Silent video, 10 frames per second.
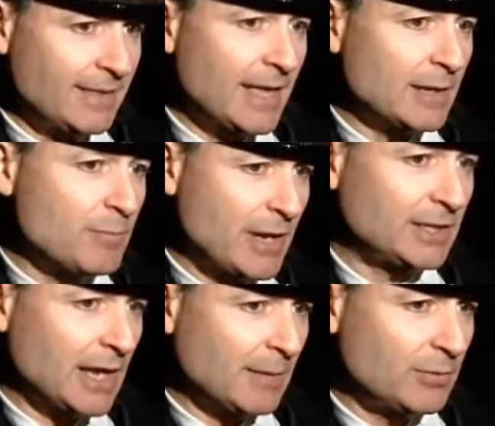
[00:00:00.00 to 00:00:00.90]
Then
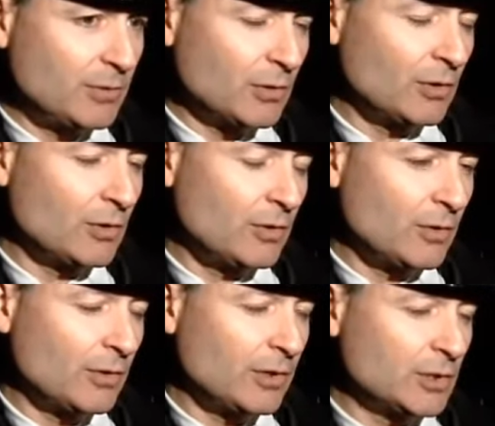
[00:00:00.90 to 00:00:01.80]
picked up the
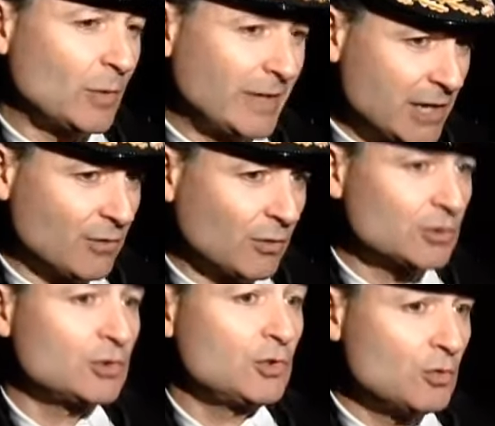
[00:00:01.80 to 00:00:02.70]

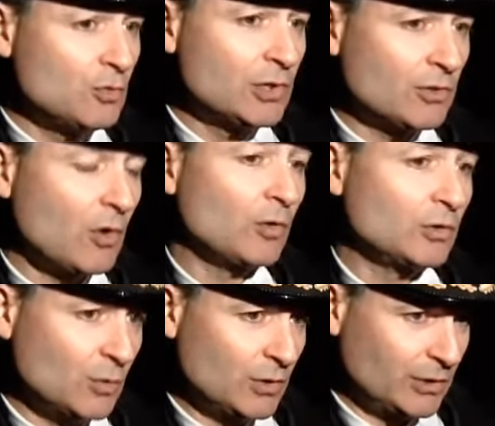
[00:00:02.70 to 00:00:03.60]
28-year-old's
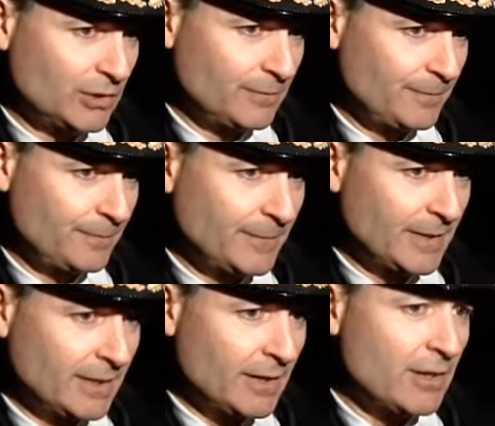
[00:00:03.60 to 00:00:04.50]
2-year-old daughter,
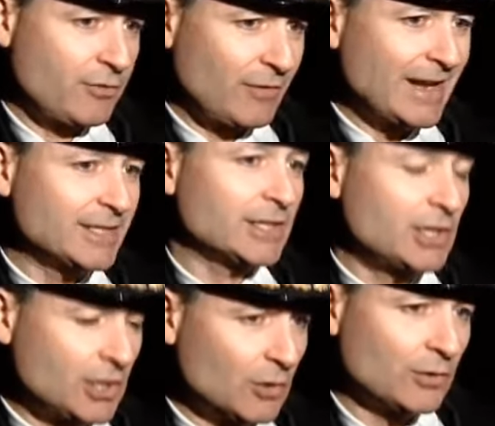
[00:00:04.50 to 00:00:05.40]
threatened to
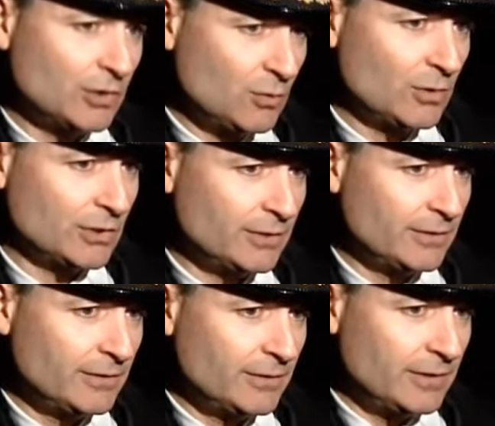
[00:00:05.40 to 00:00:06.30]
kill the daughter
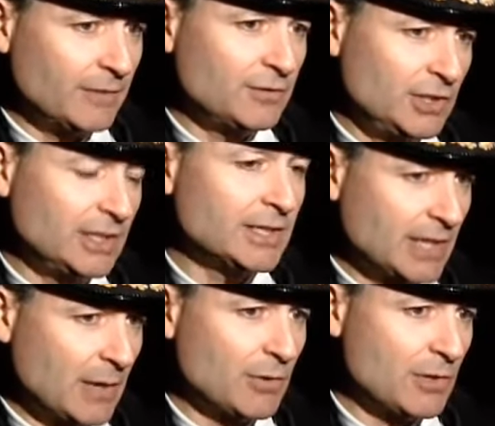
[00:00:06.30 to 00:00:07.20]
if she didn't
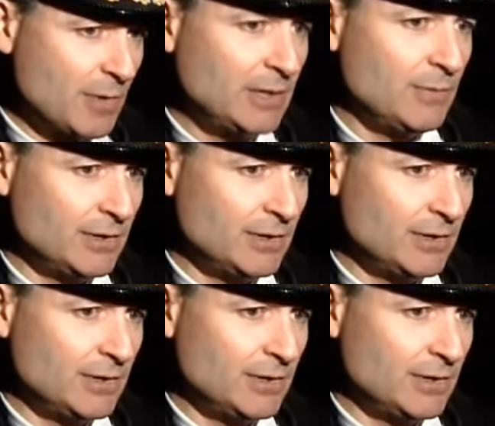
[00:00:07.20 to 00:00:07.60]
say where the money